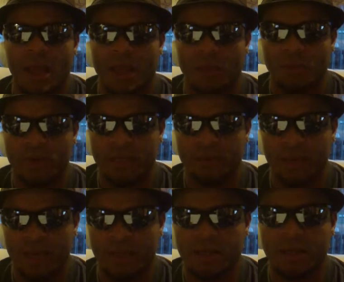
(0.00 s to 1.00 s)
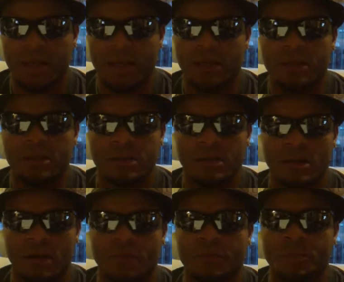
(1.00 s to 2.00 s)
And when he made an end
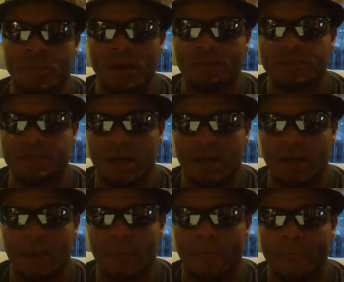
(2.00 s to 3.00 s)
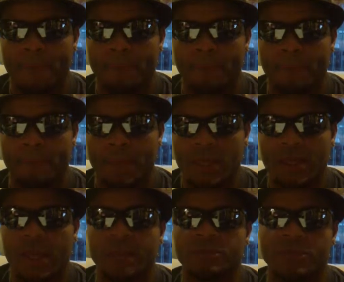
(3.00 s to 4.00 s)
of the prophesying, he
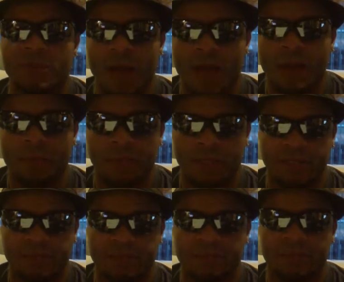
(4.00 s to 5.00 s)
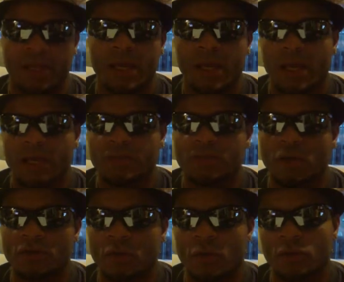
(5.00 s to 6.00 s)
came to the high place. And
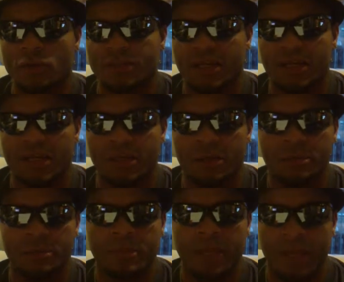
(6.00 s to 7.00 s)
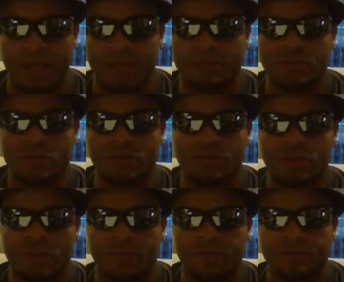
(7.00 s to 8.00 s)
Saul's uncle said to them and to his
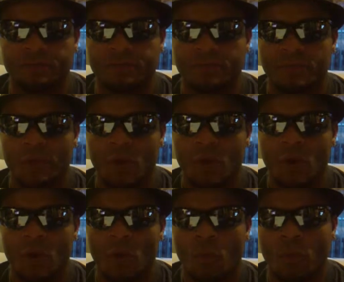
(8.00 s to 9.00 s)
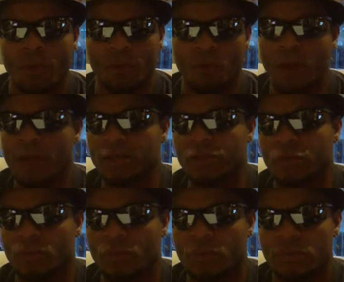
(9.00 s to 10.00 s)
servant, Whither went
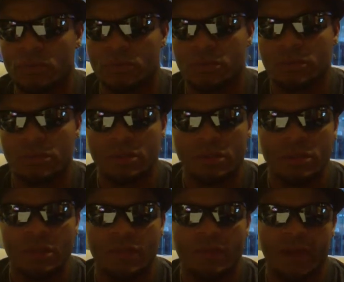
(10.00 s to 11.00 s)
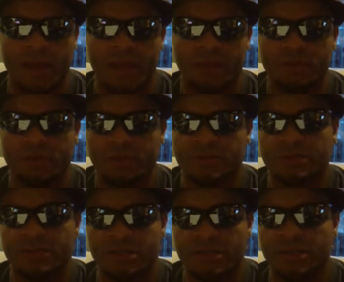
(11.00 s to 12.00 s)
you? They answered,
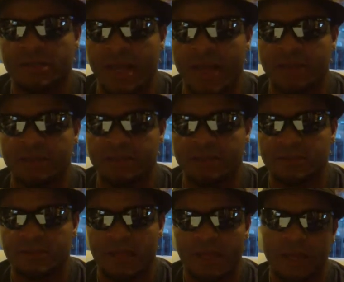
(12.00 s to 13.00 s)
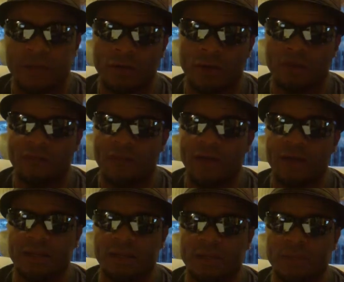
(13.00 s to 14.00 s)
To seek the asses. And not
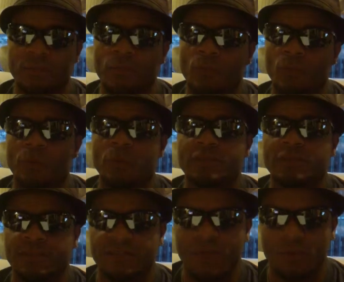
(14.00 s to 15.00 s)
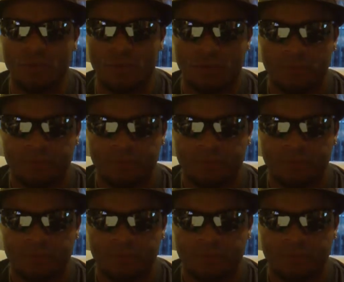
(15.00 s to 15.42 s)
finding them, we went to Samuel.